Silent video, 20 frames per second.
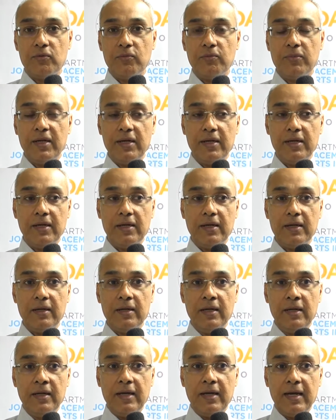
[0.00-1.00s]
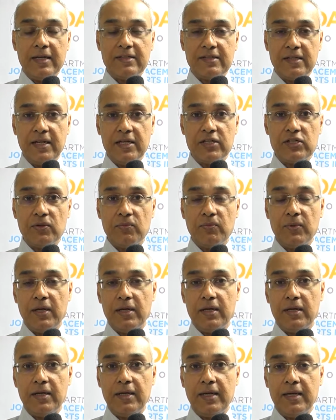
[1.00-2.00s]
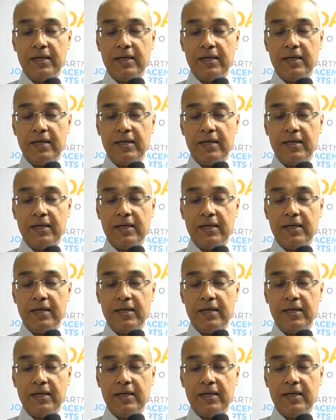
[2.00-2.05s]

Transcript: We, as a nation, we are,